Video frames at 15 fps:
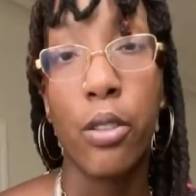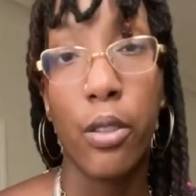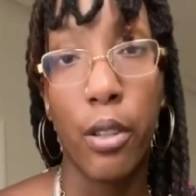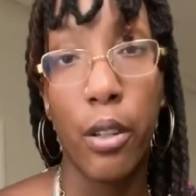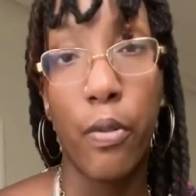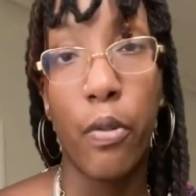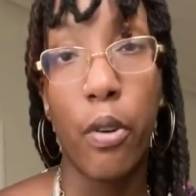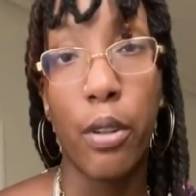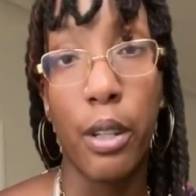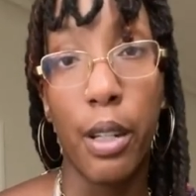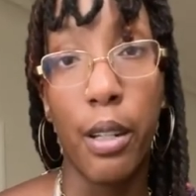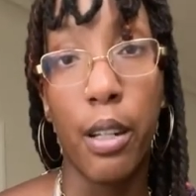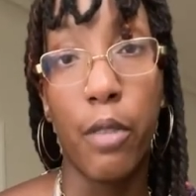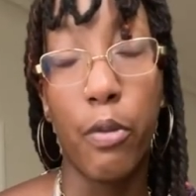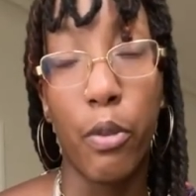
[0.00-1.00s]
So therefore, you need
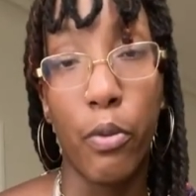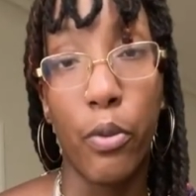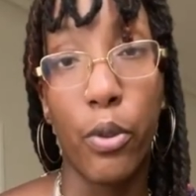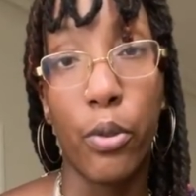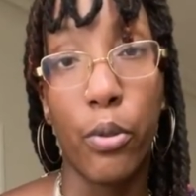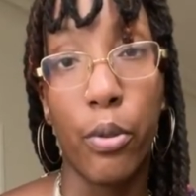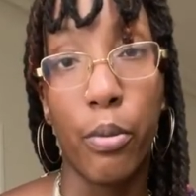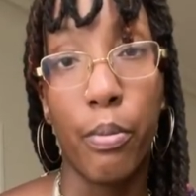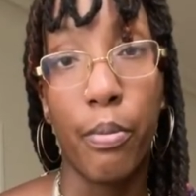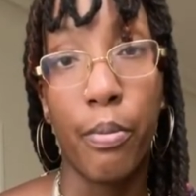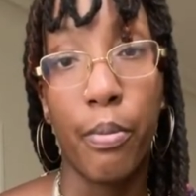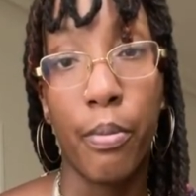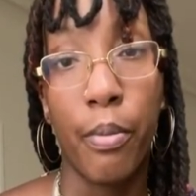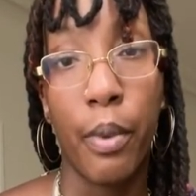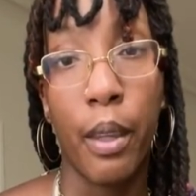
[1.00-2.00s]
to get it from food.
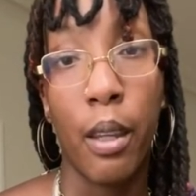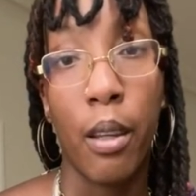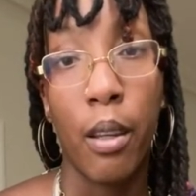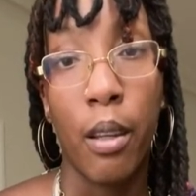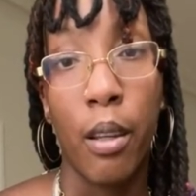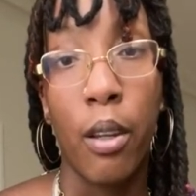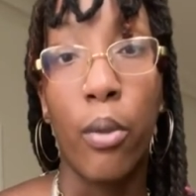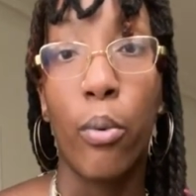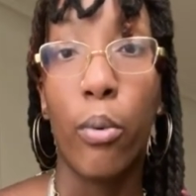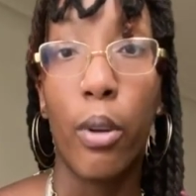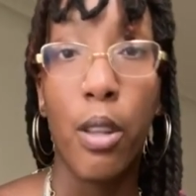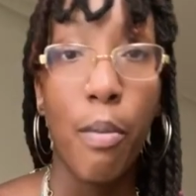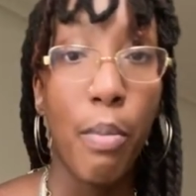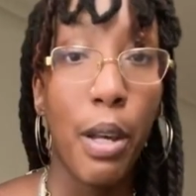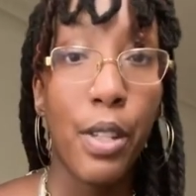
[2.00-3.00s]

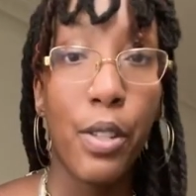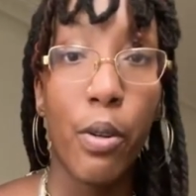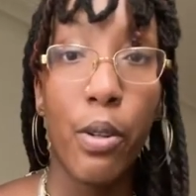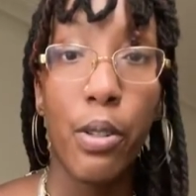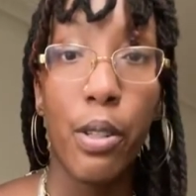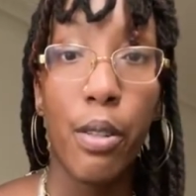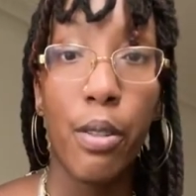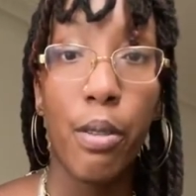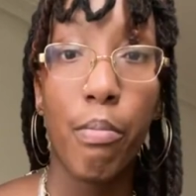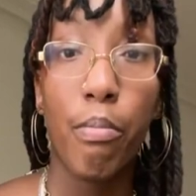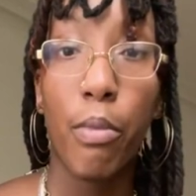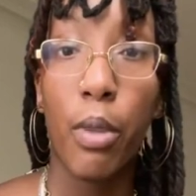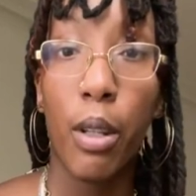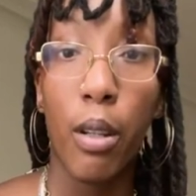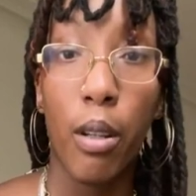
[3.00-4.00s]
One of the best sources,
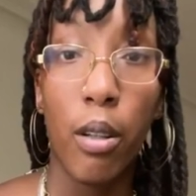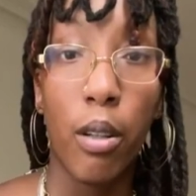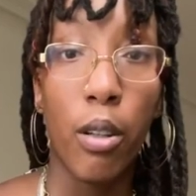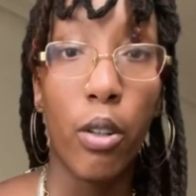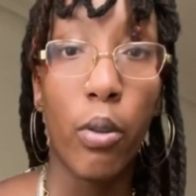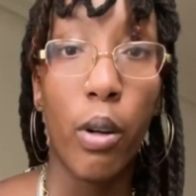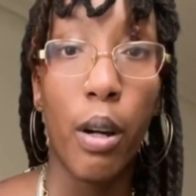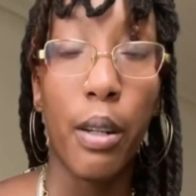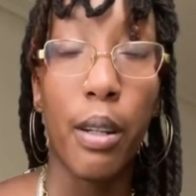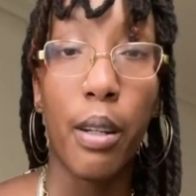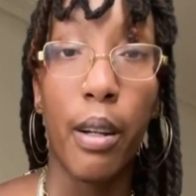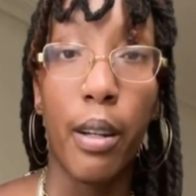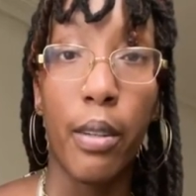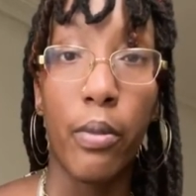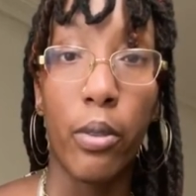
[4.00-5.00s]
good quality
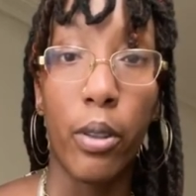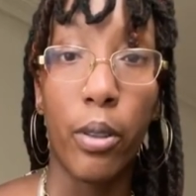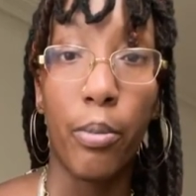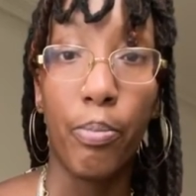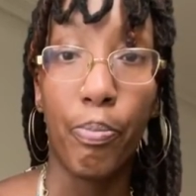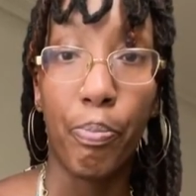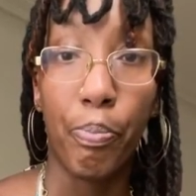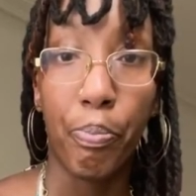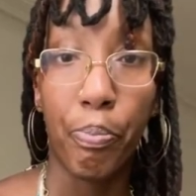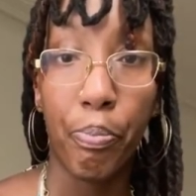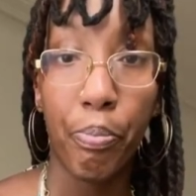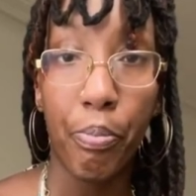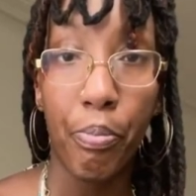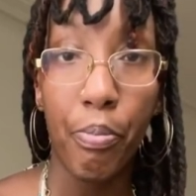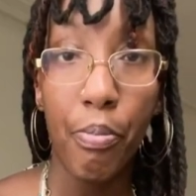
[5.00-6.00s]
cod liver oil.
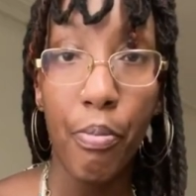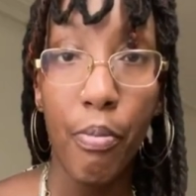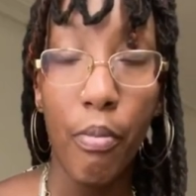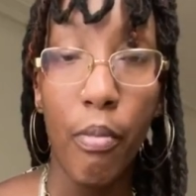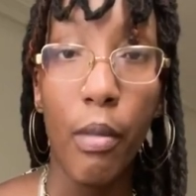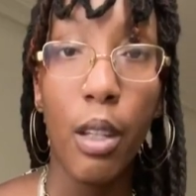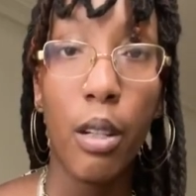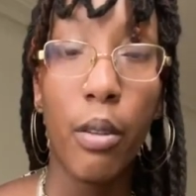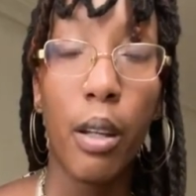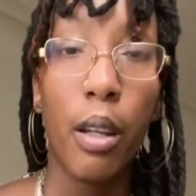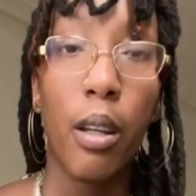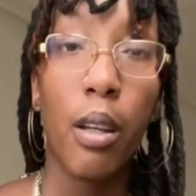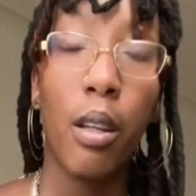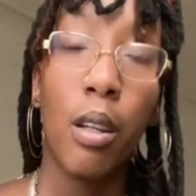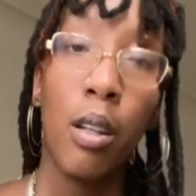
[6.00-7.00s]

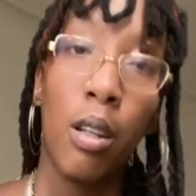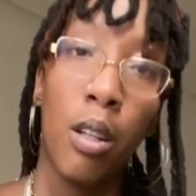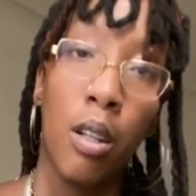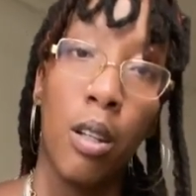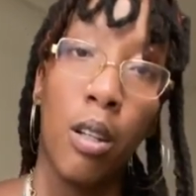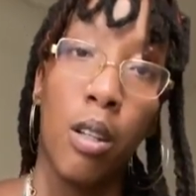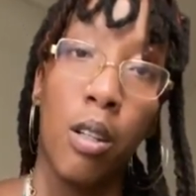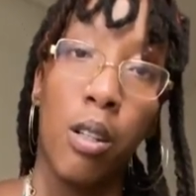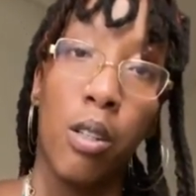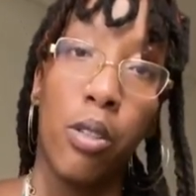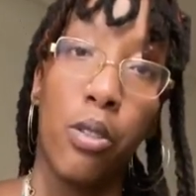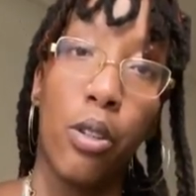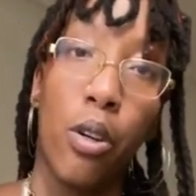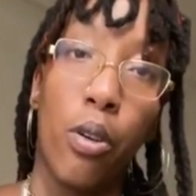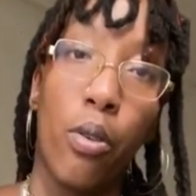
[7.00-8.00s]
Okay?
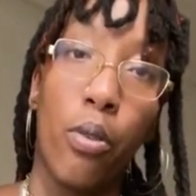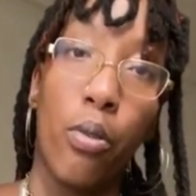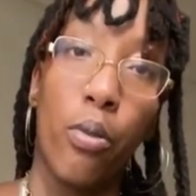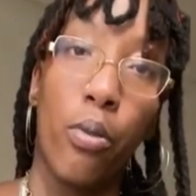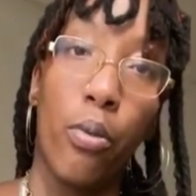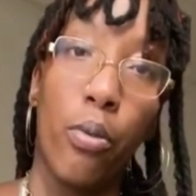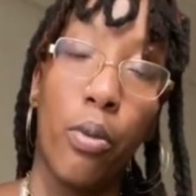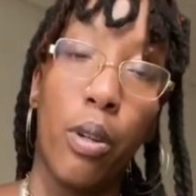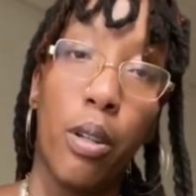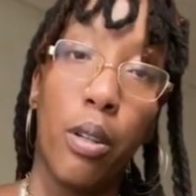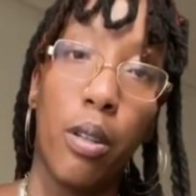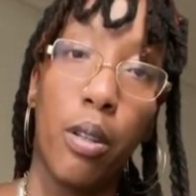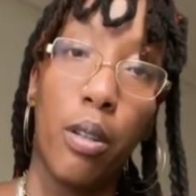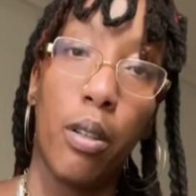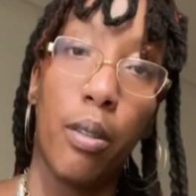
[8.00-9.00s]
So
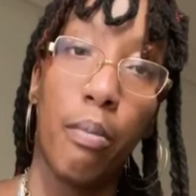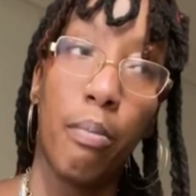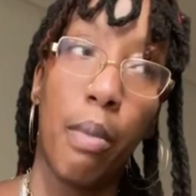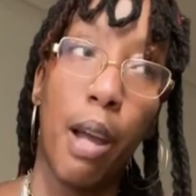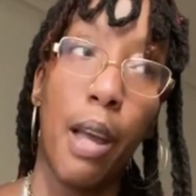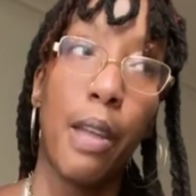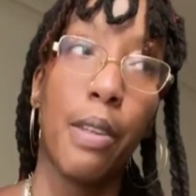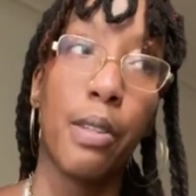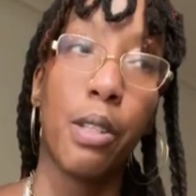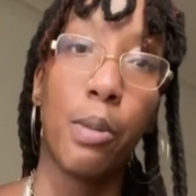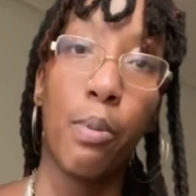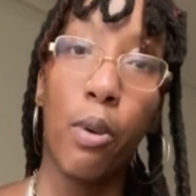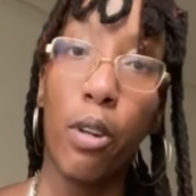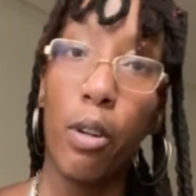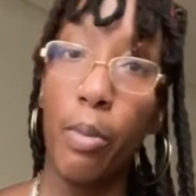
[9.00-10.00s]
I
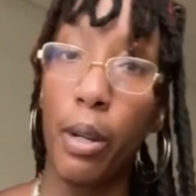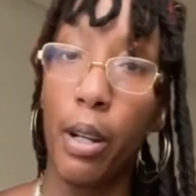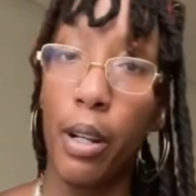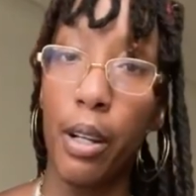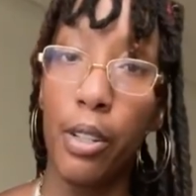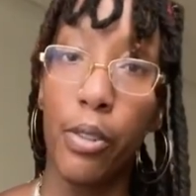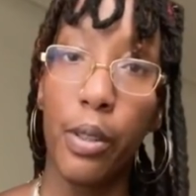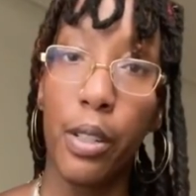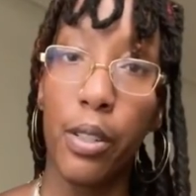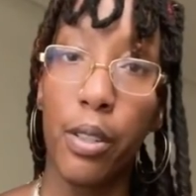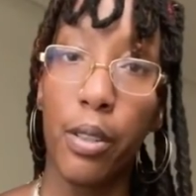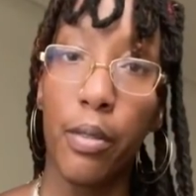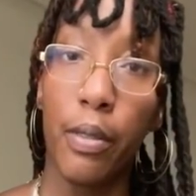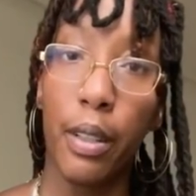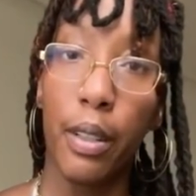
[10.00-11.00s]
spoke about
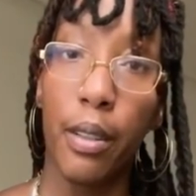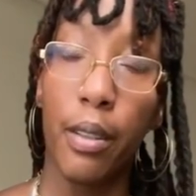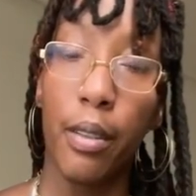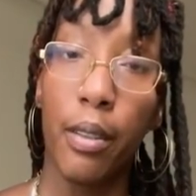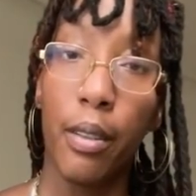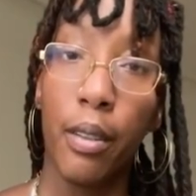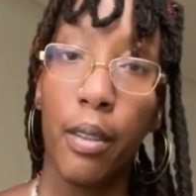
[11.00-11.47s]
hydration, right?